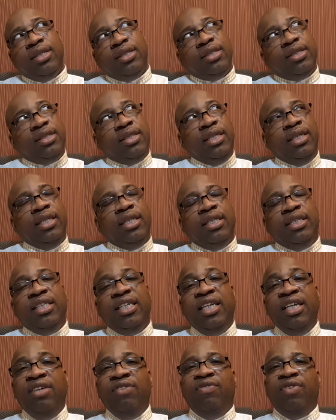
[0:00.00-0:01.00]
see the
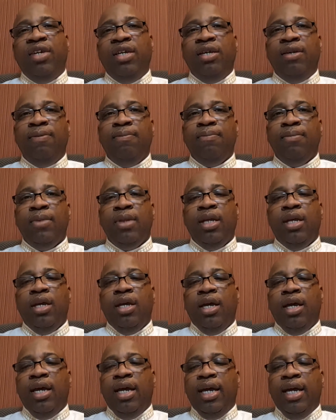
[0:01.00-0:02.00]
TV
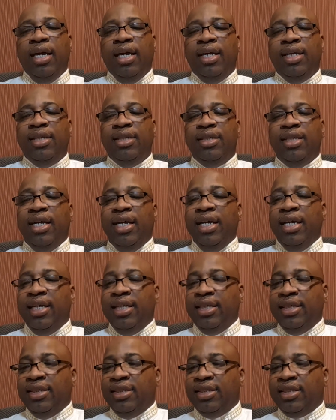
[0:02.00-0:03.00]

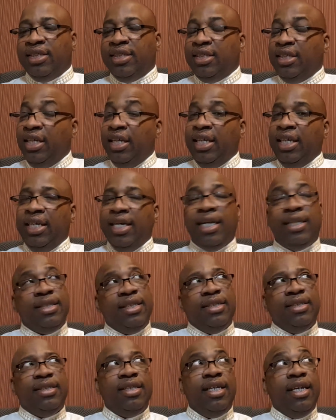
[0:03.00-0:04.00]
and study at
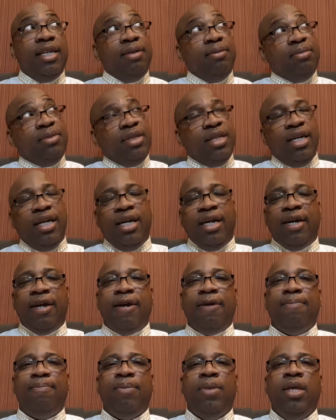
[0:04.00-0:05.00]
the same
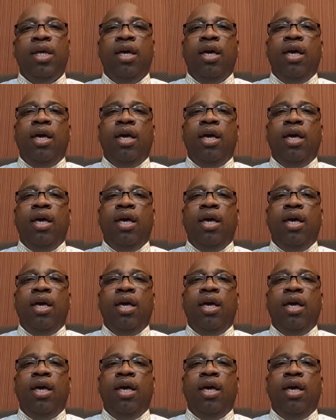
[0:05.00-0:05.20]
time.